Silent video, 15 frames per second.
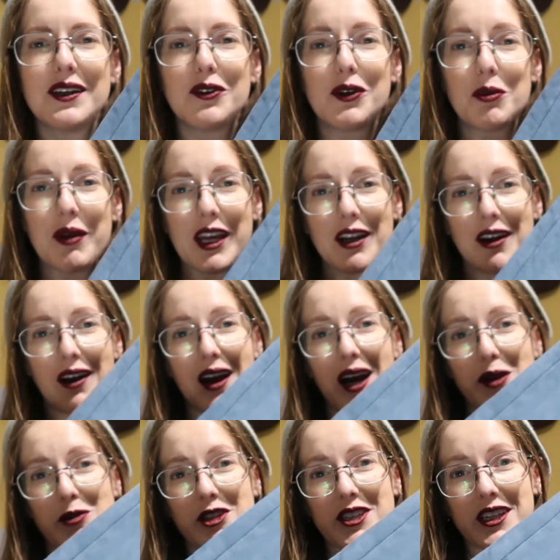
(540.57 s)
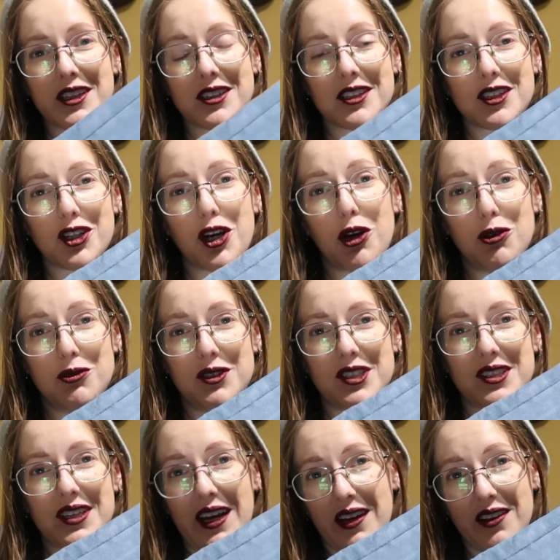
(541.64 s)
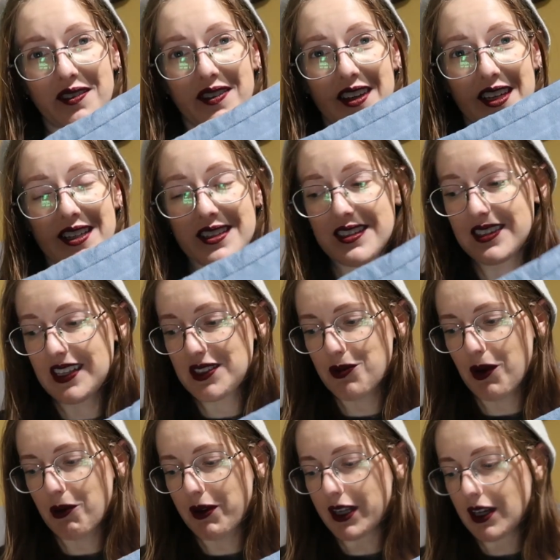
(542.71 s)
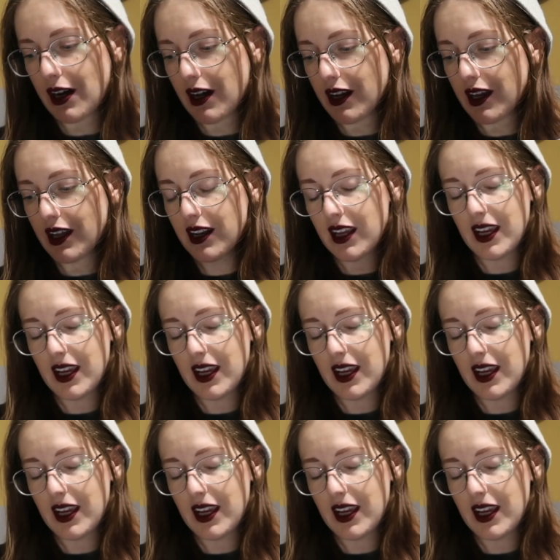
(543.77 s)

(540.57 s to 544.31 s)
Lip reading: We made our Heimerdinger coat out of this. That's where we got it,